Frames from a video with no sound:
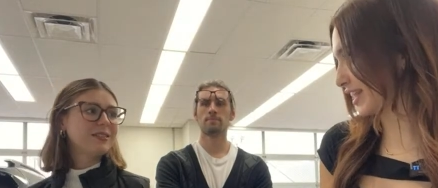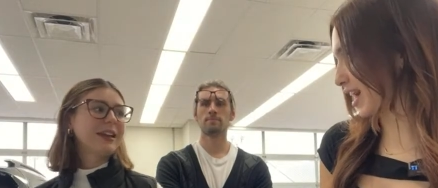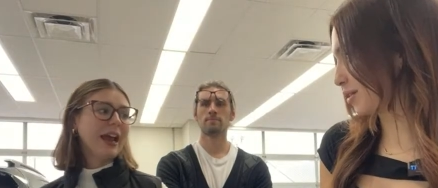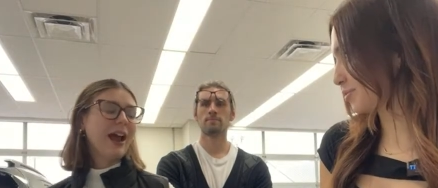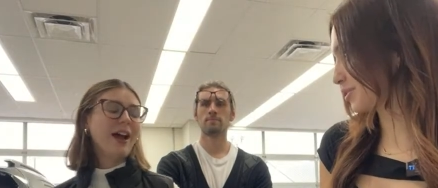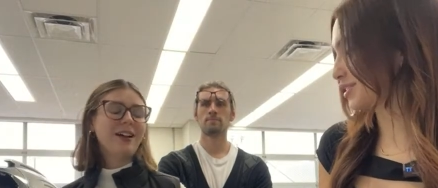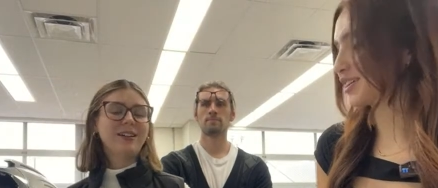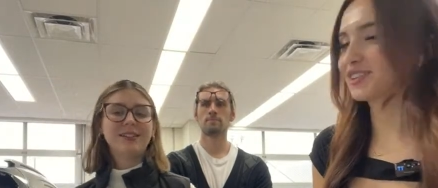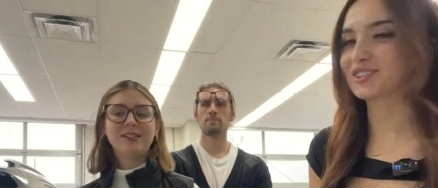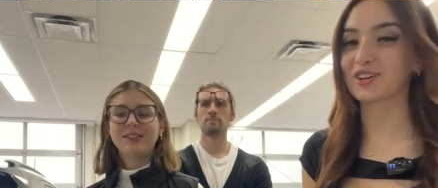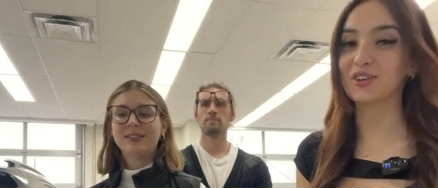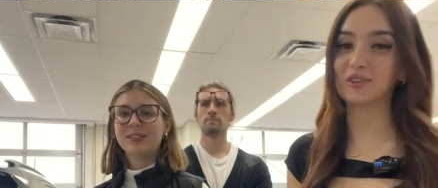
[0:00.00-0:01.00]
Speaker 1: app? Yeah.
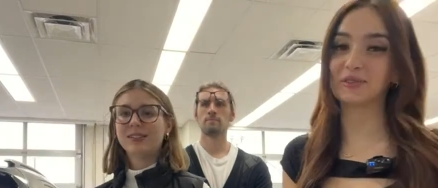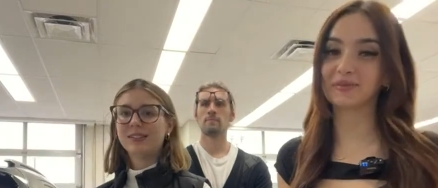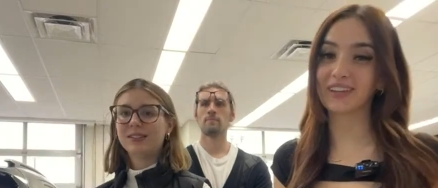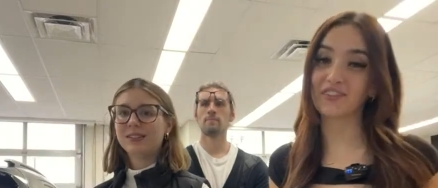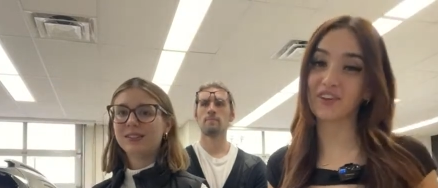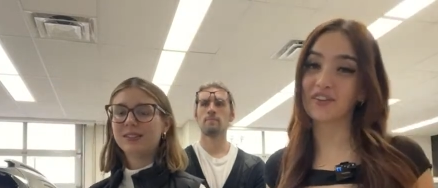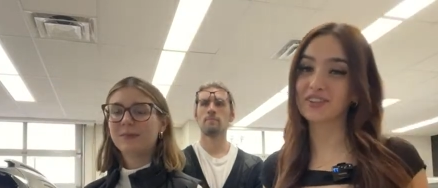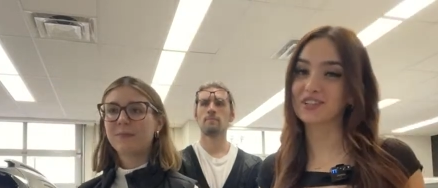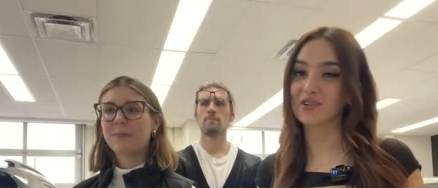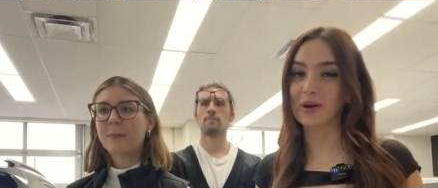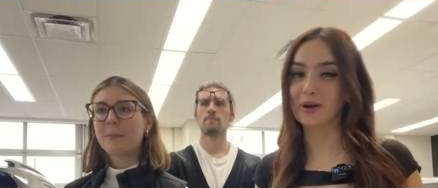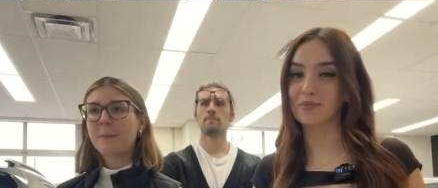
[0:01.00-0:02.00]
So if you have a snow
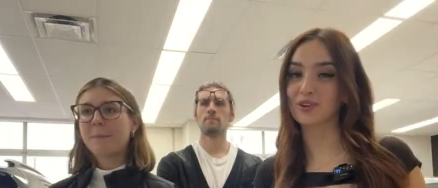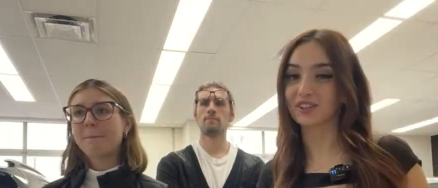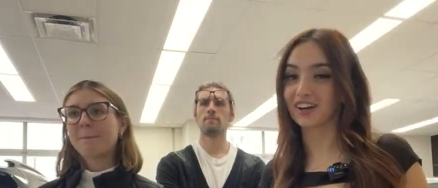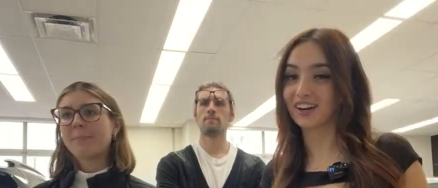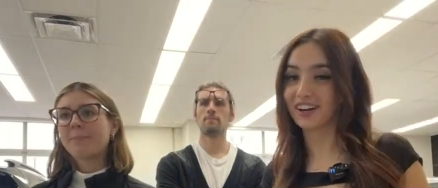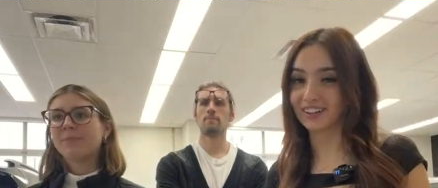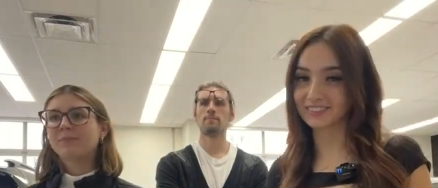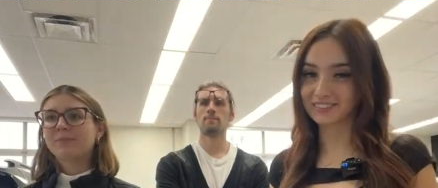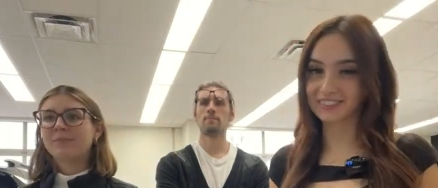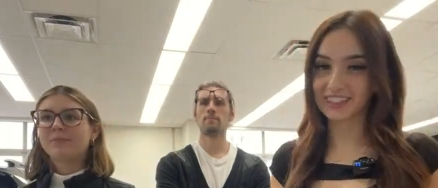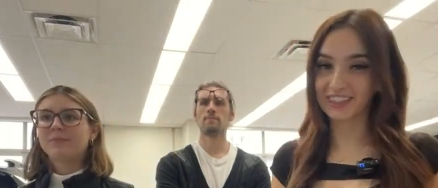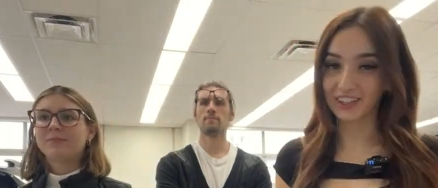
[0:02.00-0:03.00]
white pearl car,
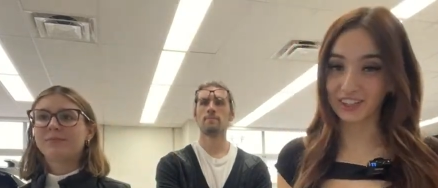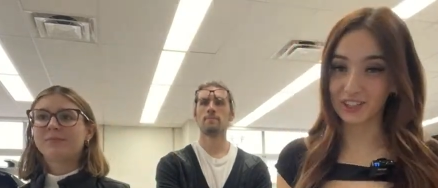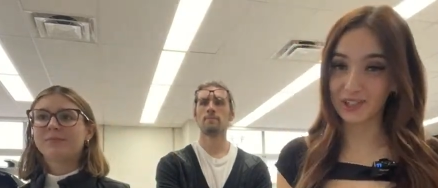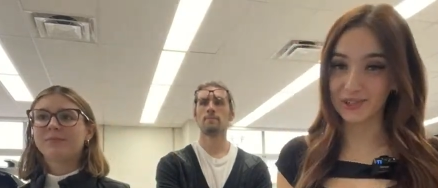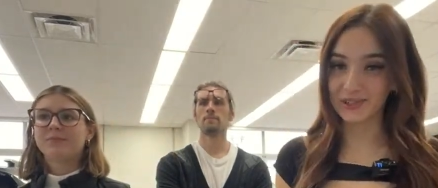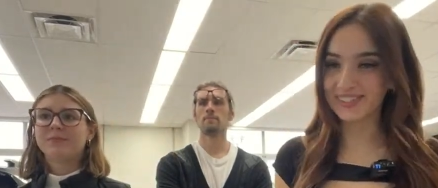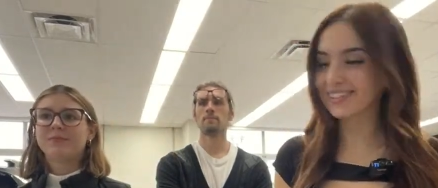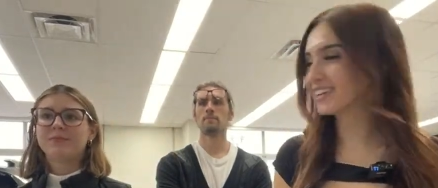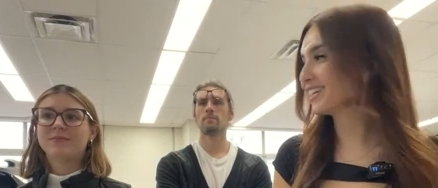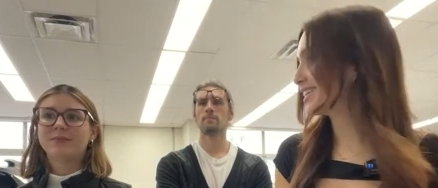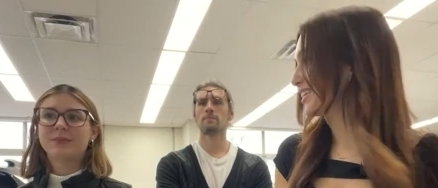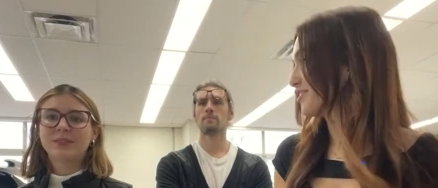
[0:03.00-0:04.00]
good news.
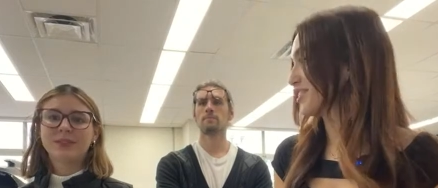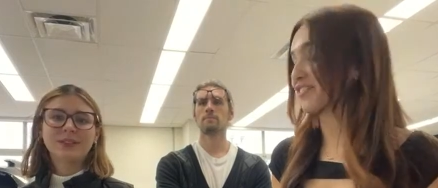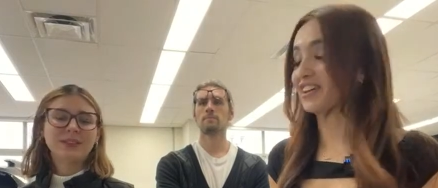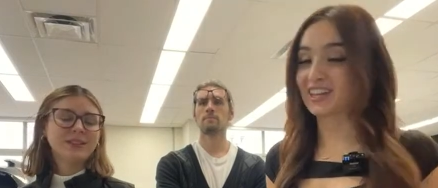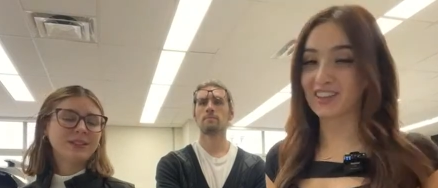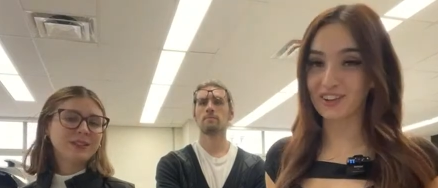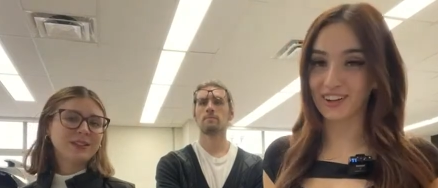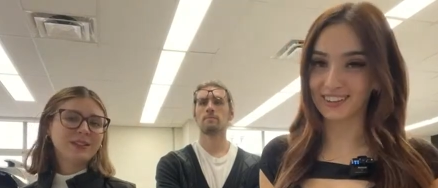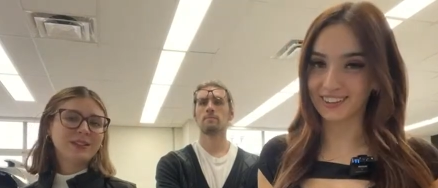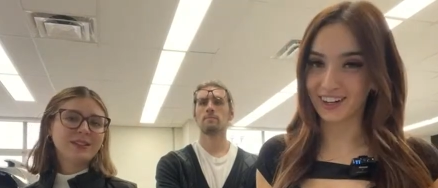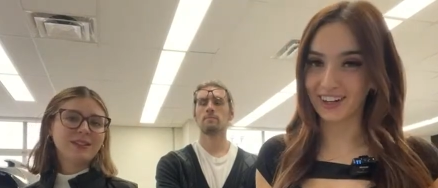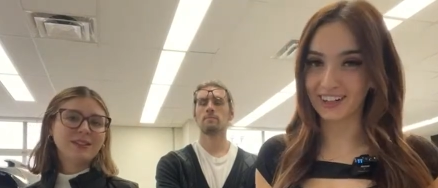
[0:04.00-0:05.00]
If you have any other color
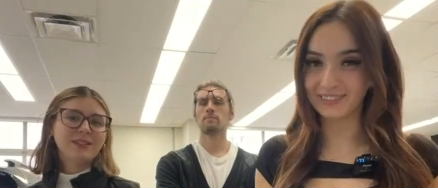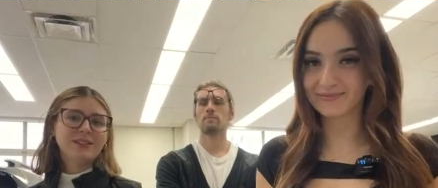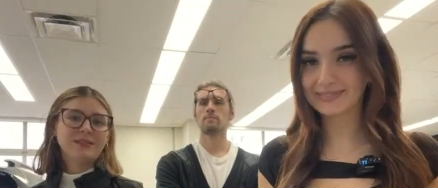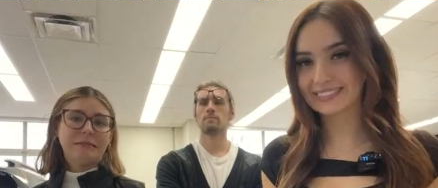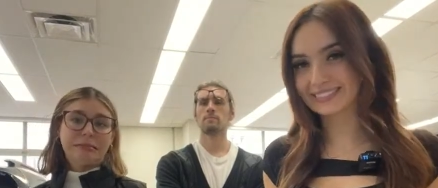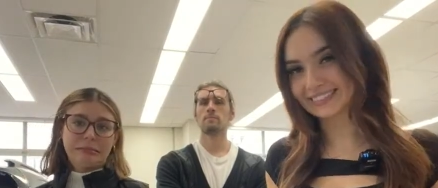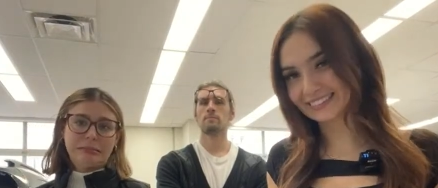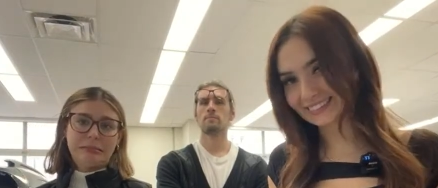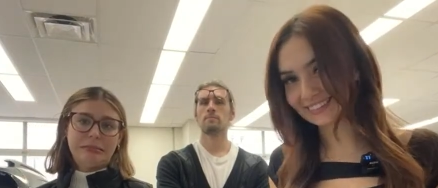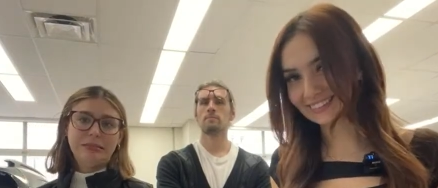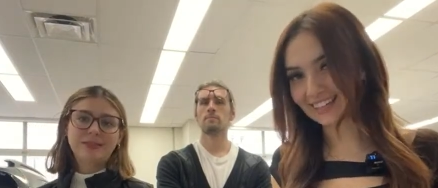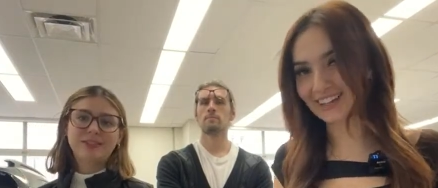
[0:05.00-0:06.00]
car,
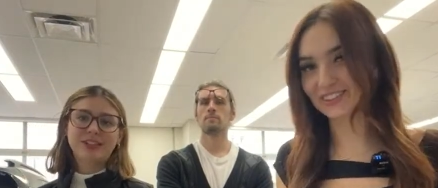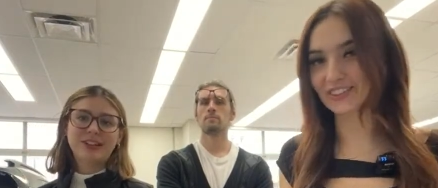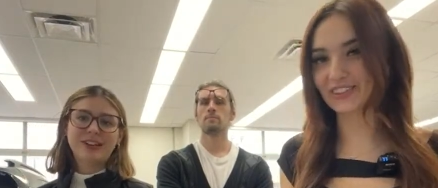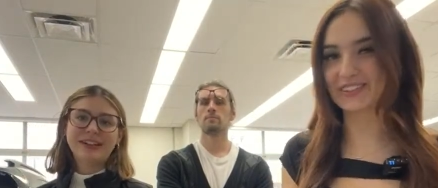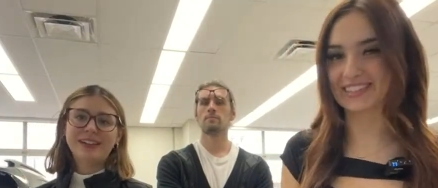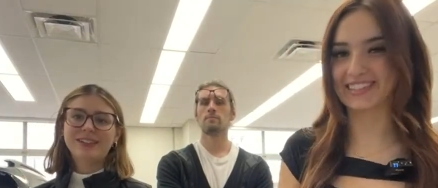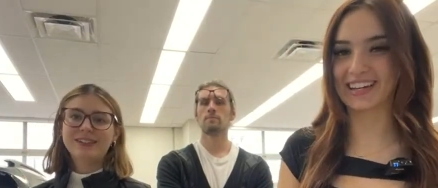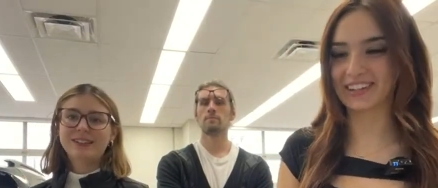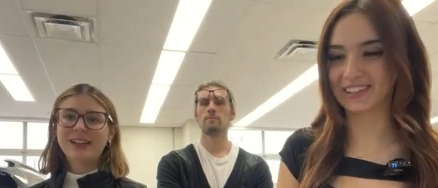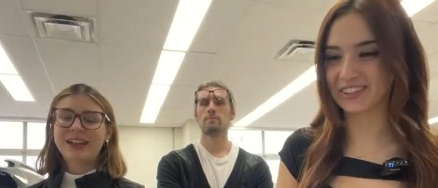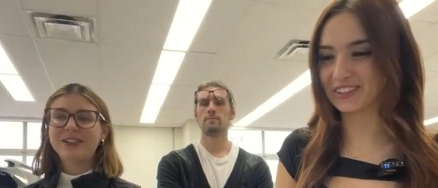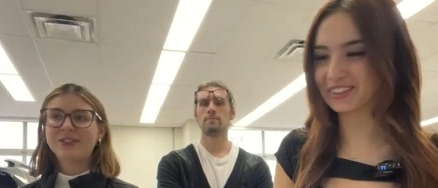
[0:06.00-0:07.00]
Speaker 2: I Sorry. don't know what to tell you.
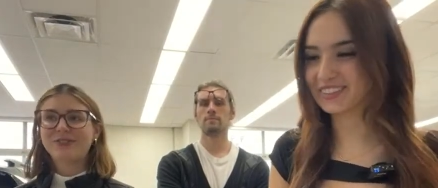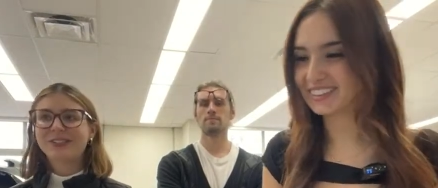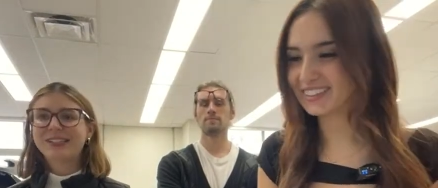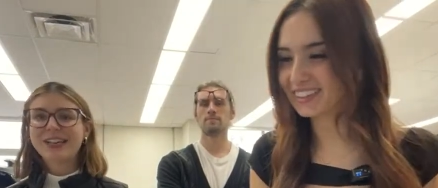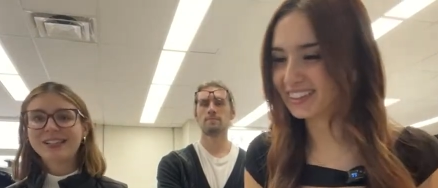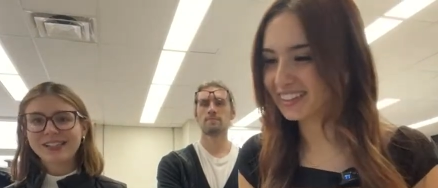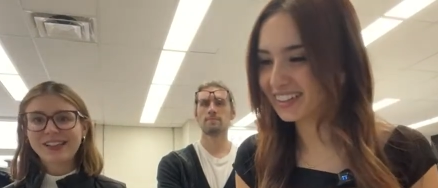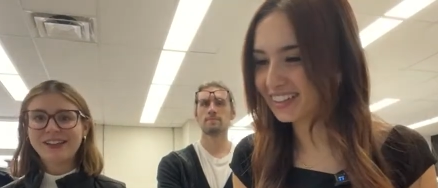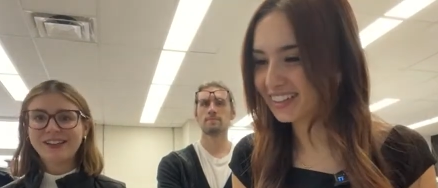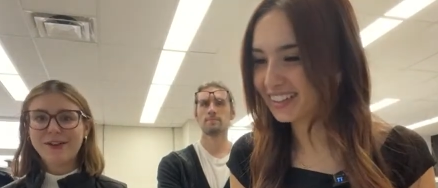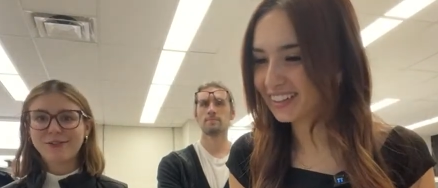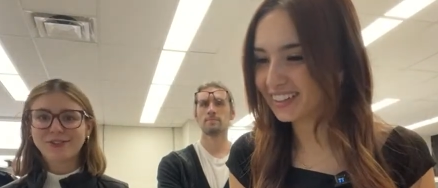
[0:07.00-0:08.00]
I know Tesla
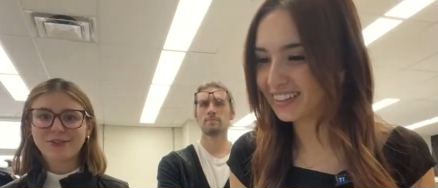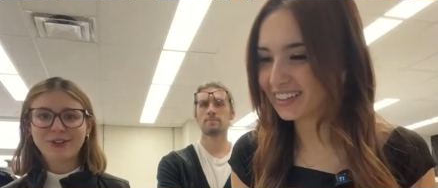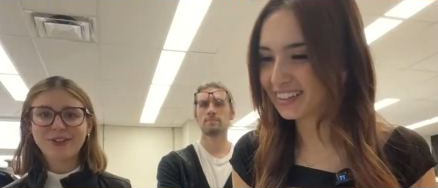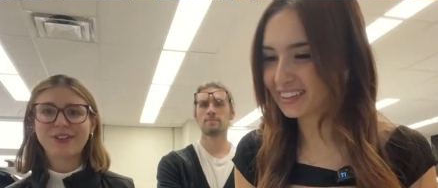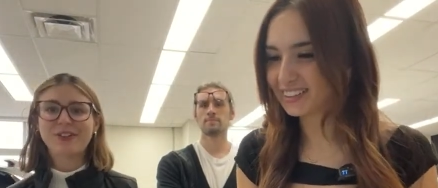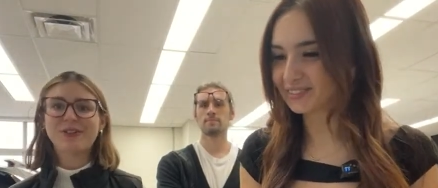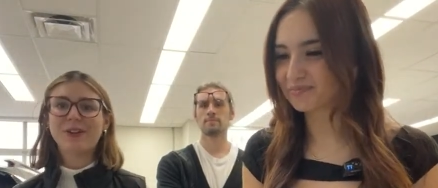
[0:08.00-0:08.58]
allows for it though.